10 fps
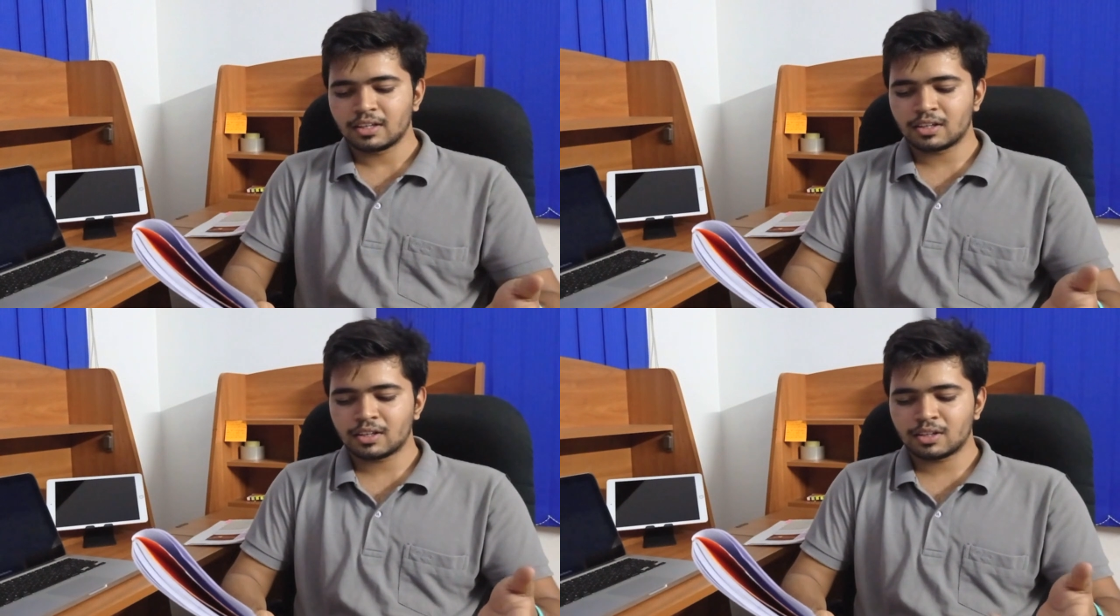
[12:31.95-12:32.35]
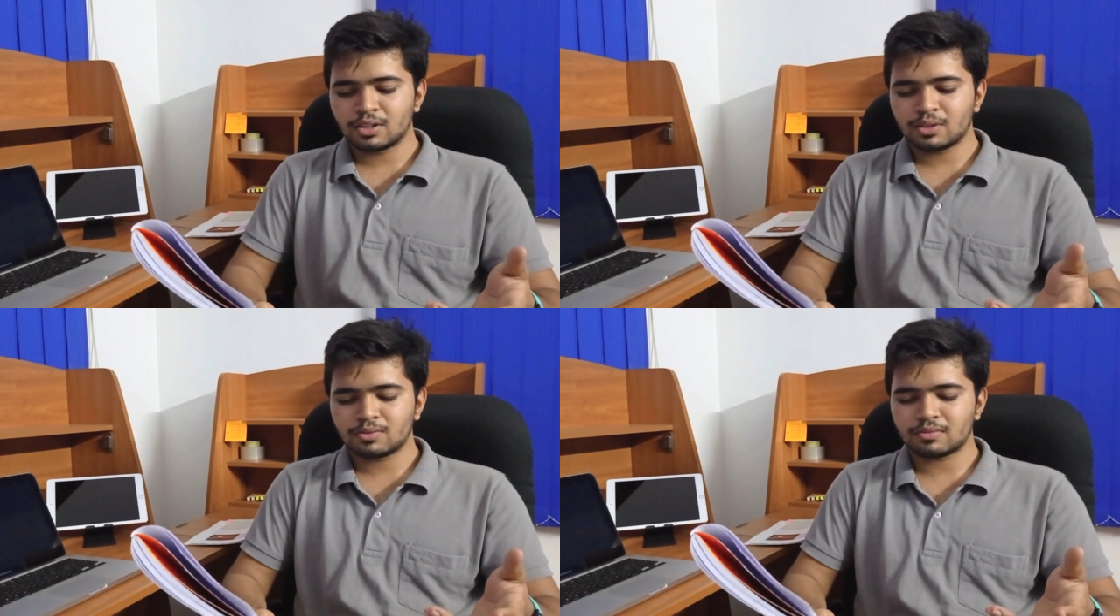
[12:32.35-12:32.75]

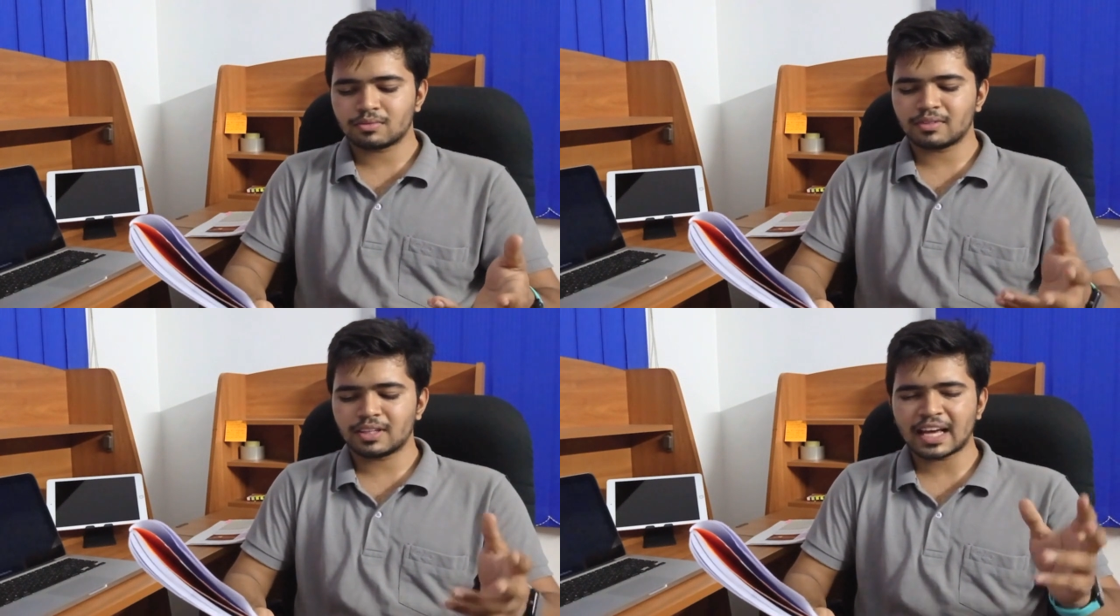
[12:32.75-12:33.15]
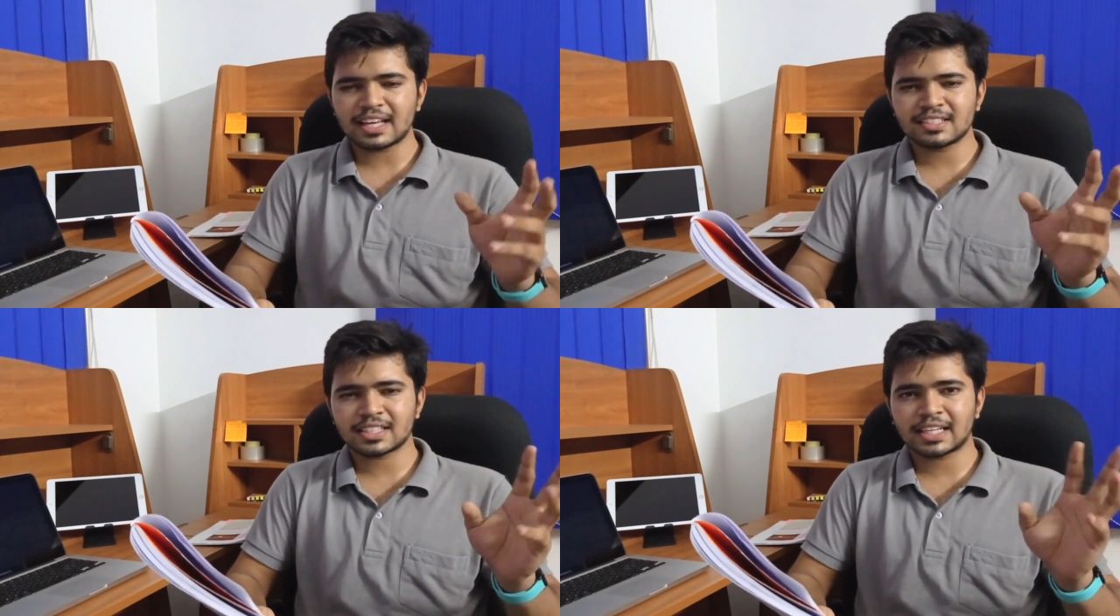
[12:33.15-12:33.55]
It
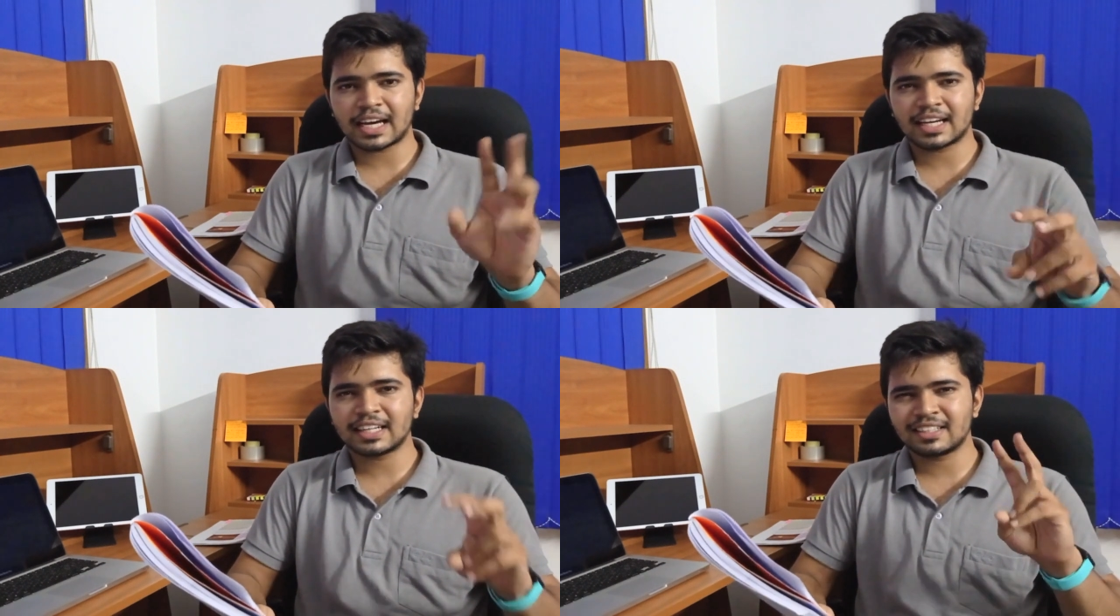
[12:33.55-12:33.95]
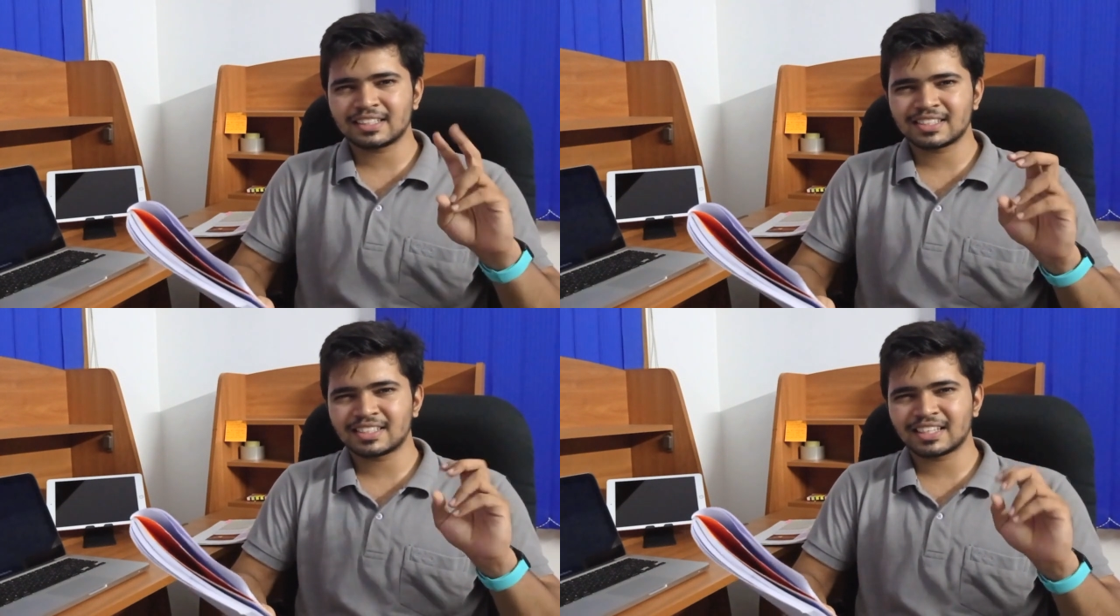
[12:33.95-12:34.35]
has a
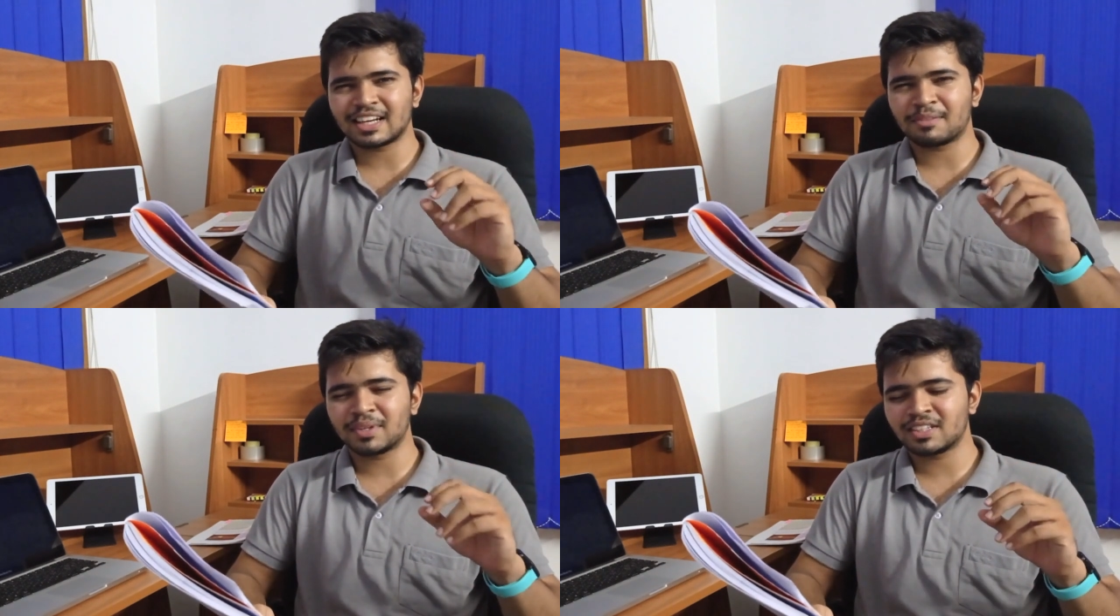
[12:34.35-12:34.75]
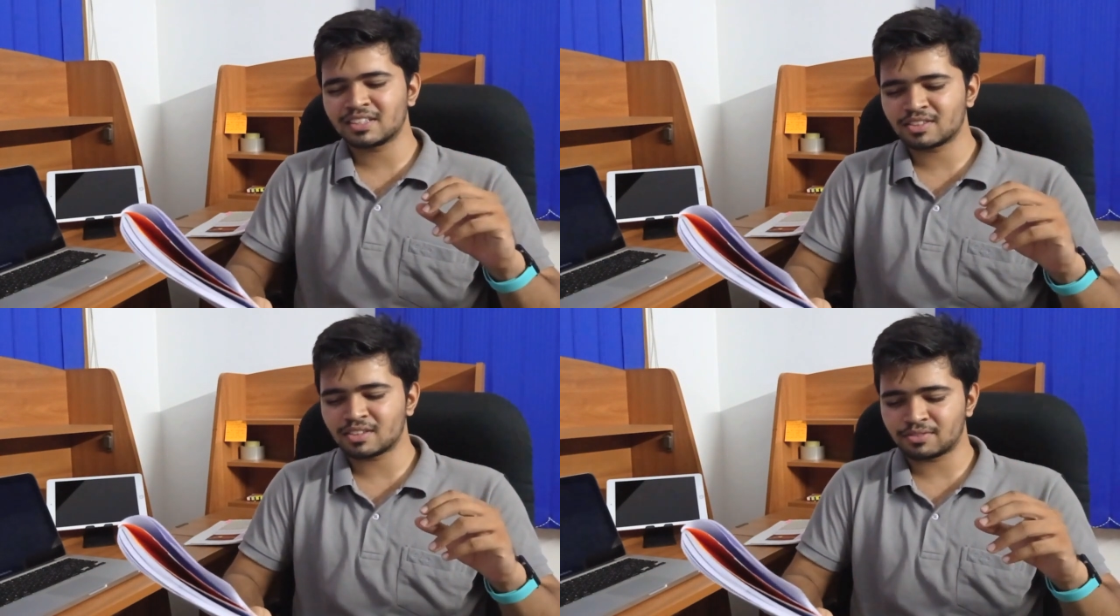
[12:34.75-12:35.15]
characteristic
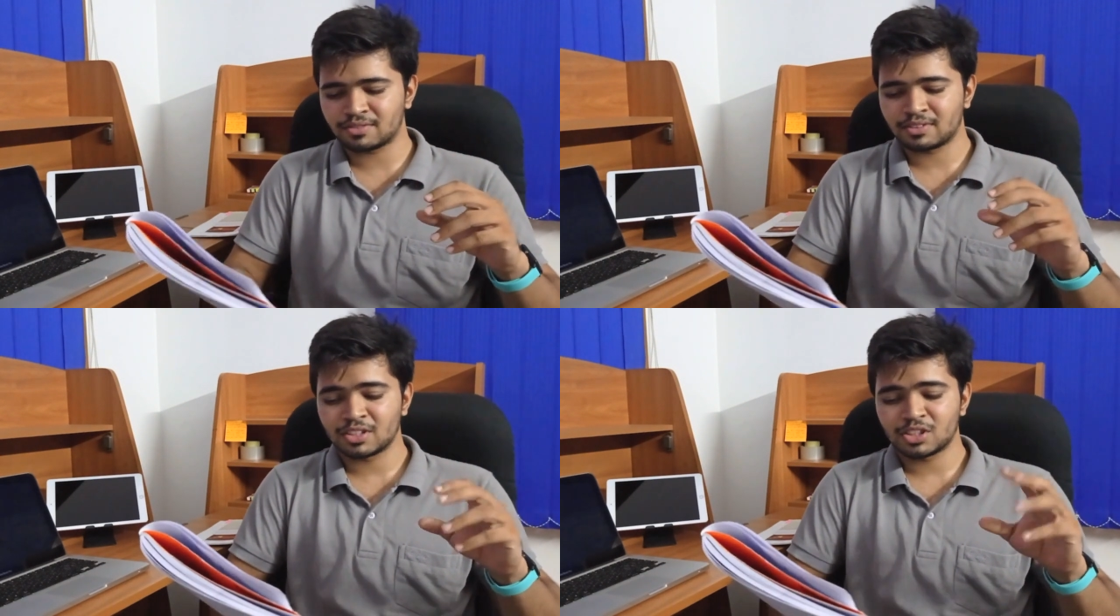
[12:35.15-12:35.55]
appearance of